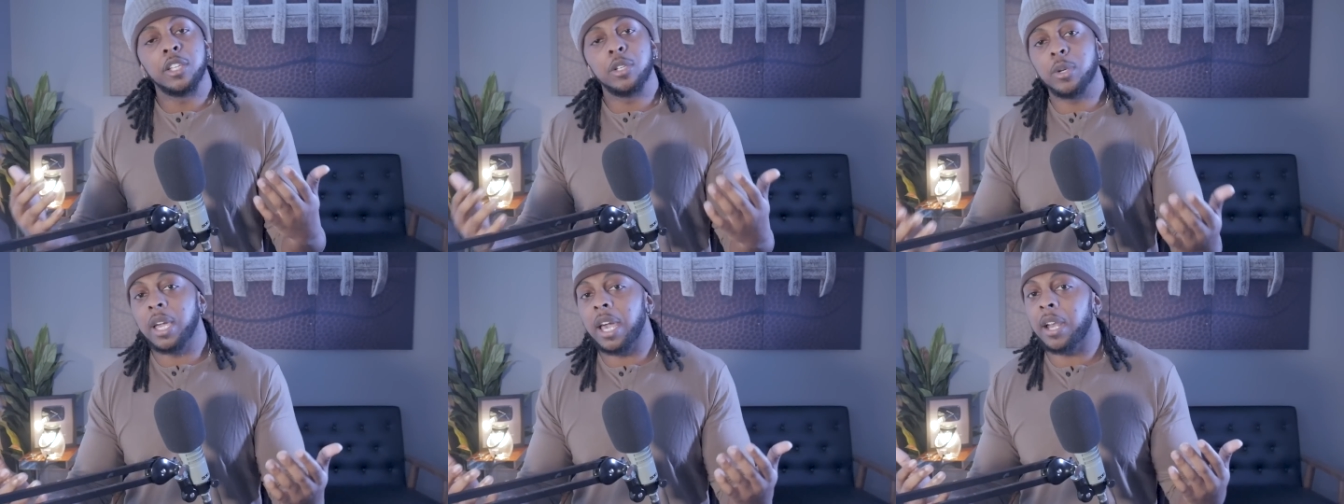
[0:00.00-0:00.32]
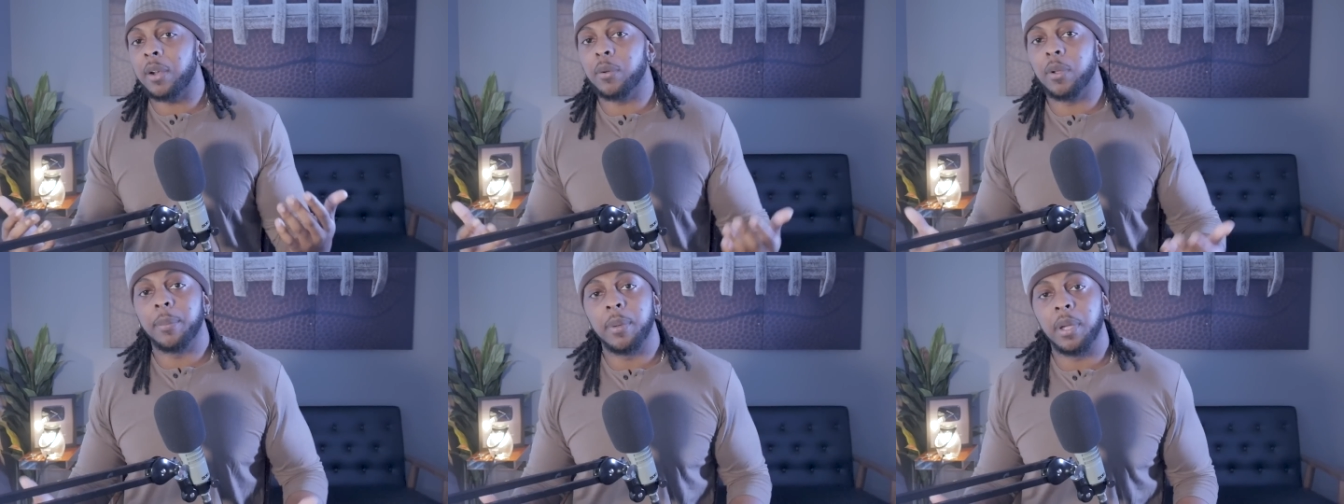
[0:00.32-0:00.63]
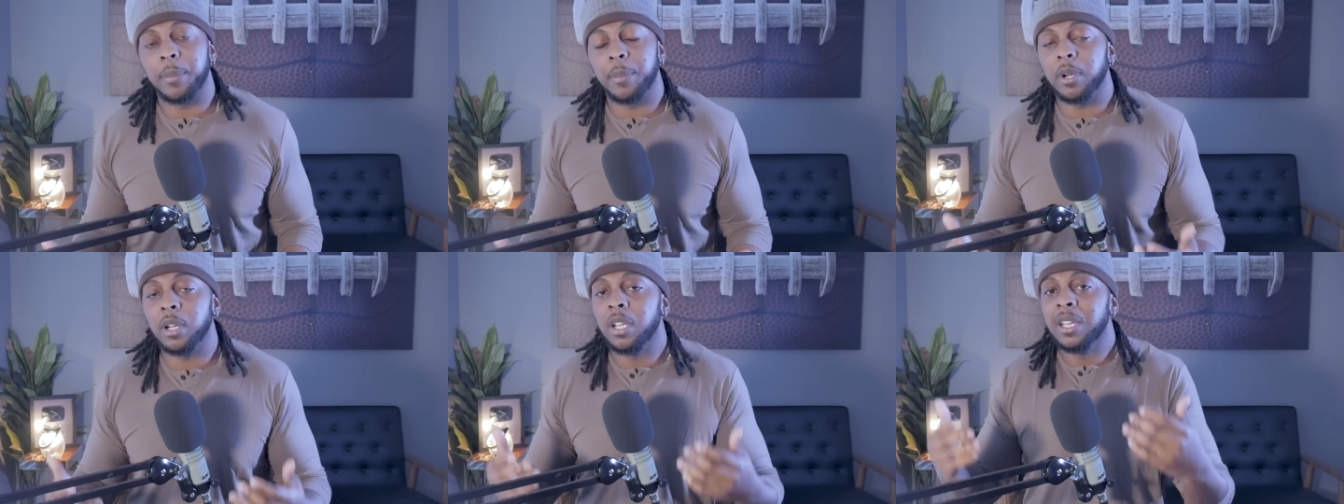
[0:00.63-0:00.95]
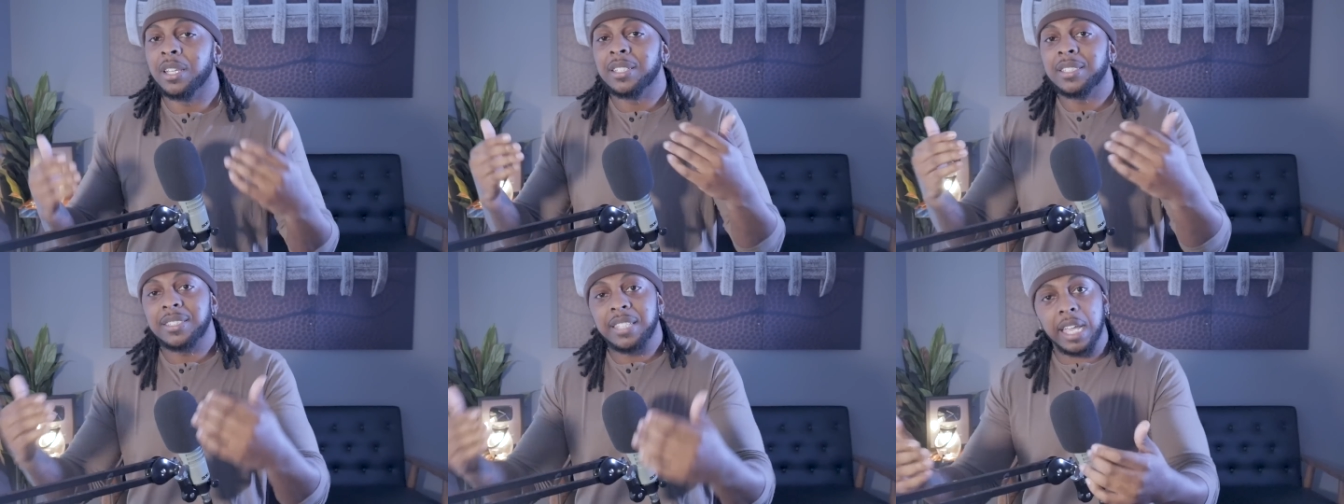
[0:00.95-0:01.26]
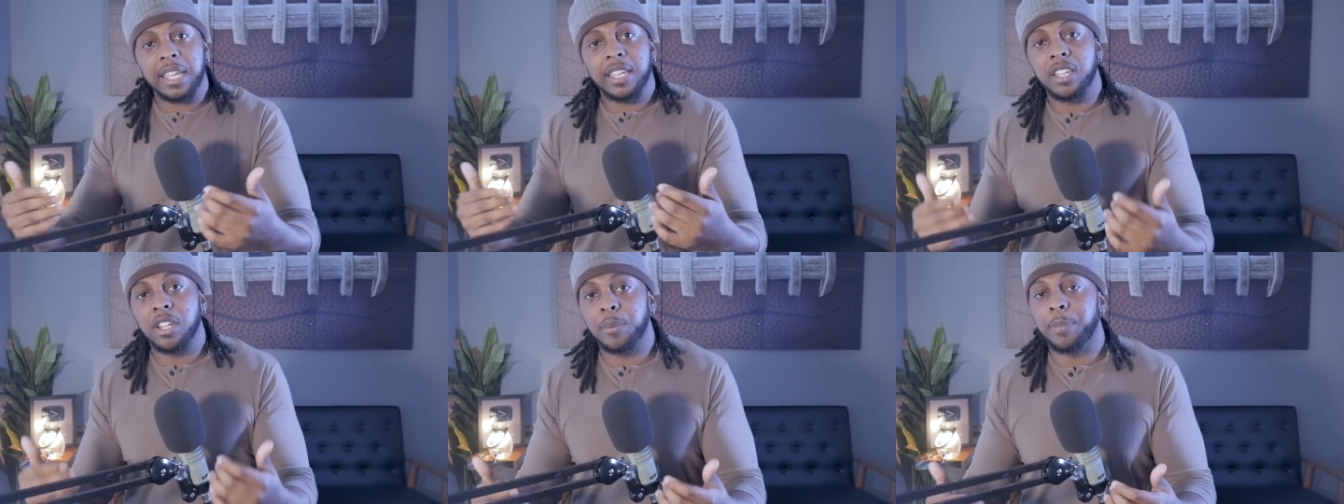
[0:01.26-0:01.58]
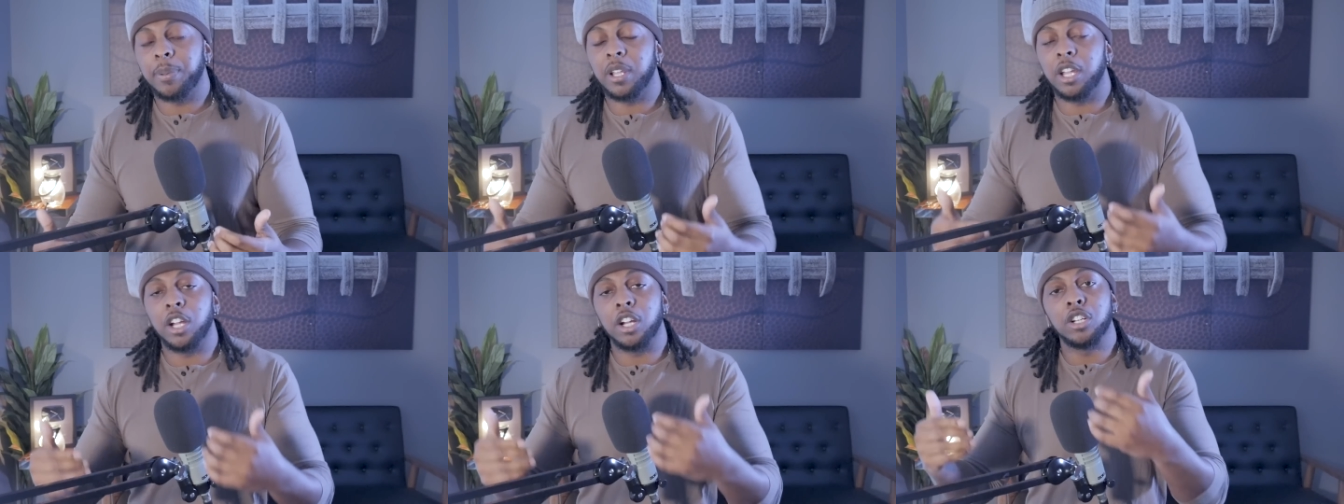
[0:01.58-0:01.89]
You gotta remember, second year
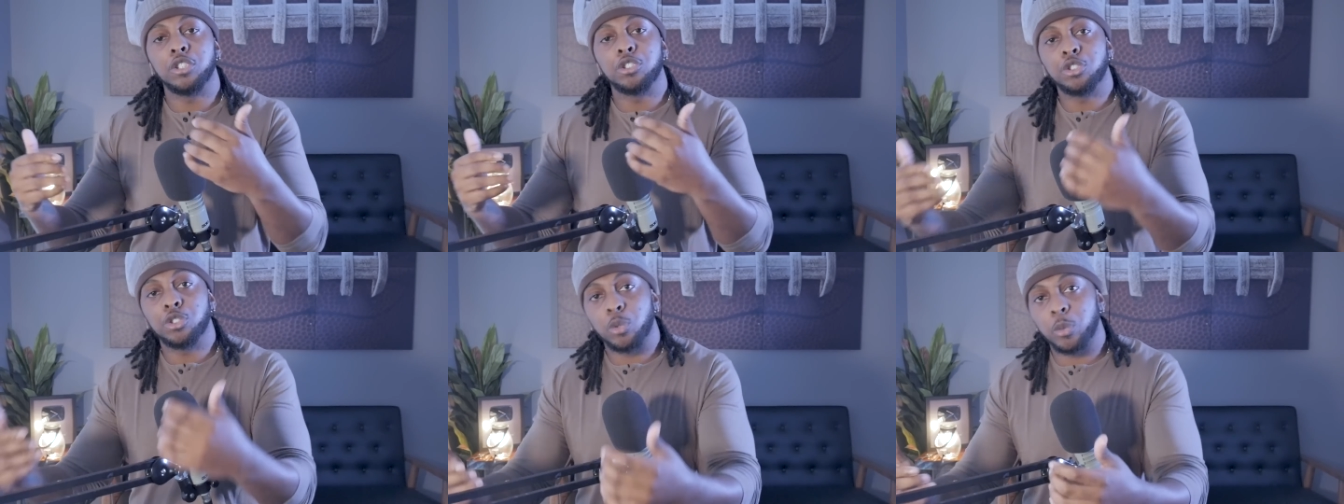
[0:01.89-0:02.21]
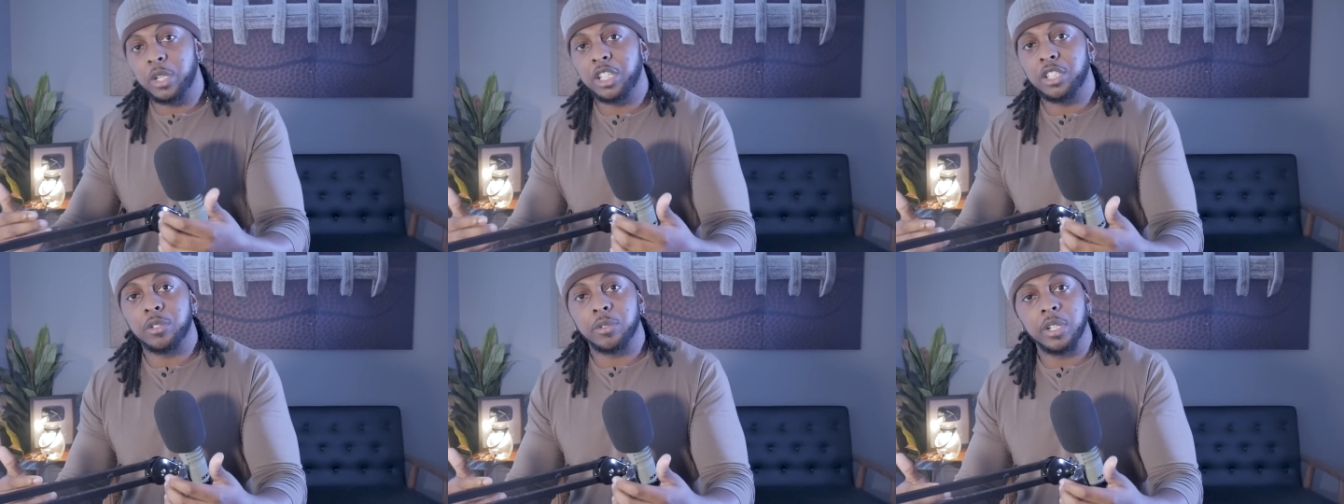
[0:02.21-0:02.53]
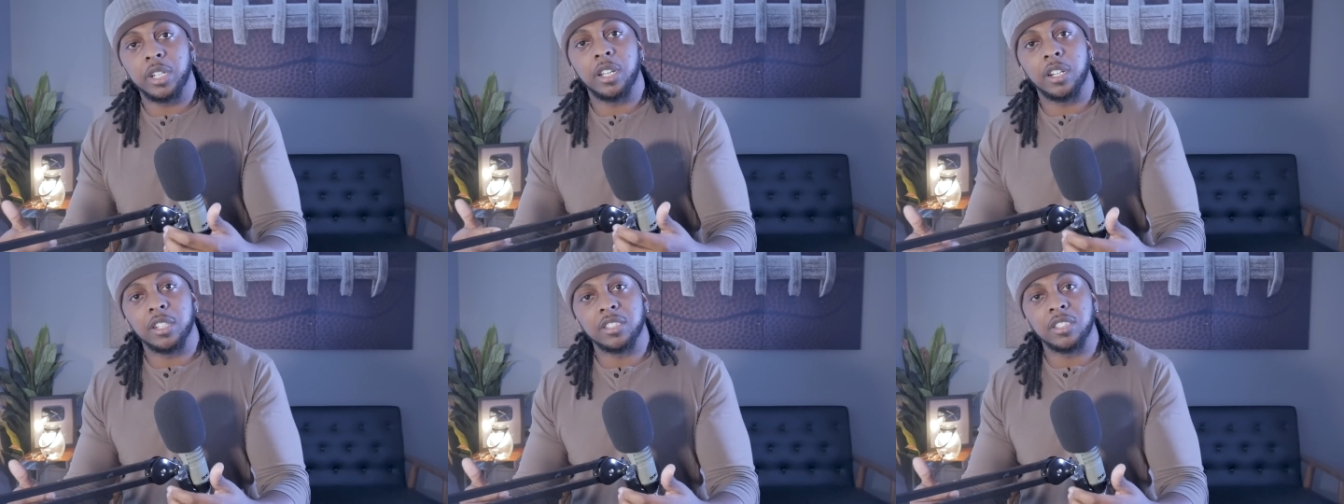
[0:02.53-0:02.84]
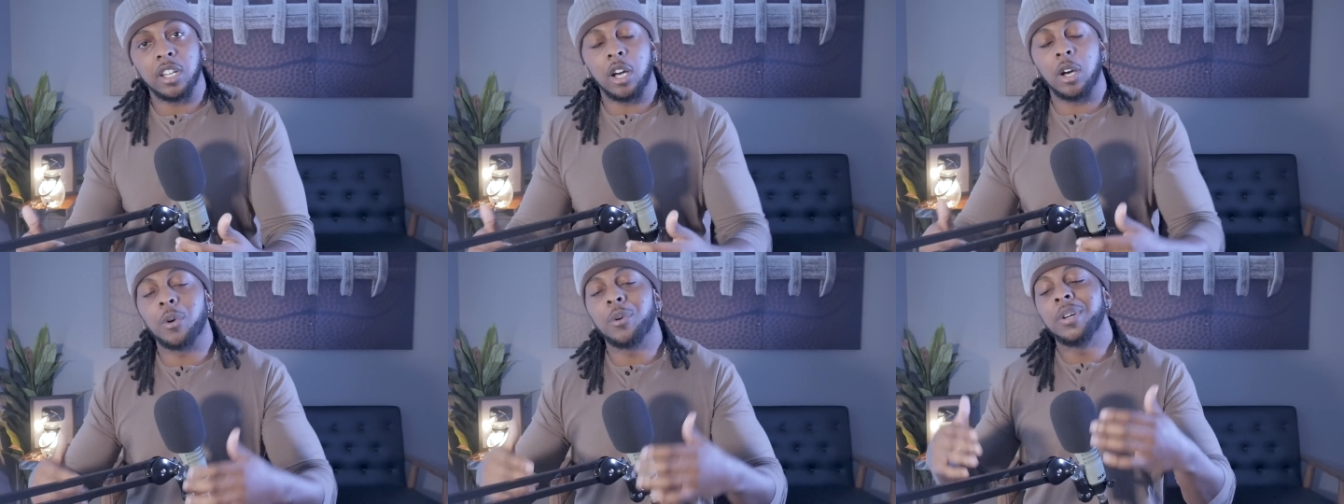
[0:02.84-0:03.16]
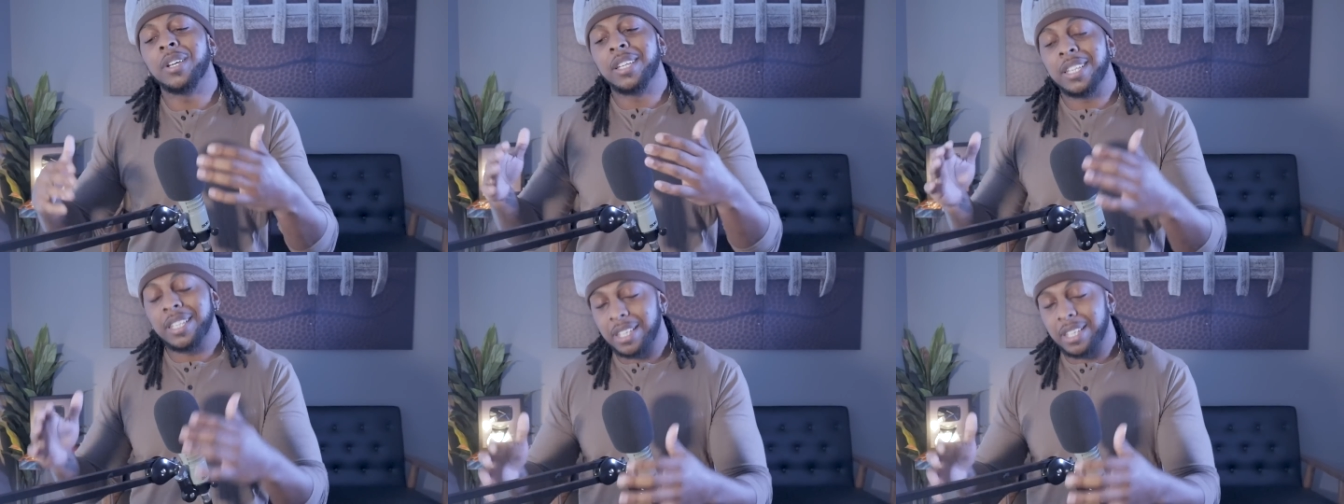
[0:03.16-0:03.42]
player, 23 years old,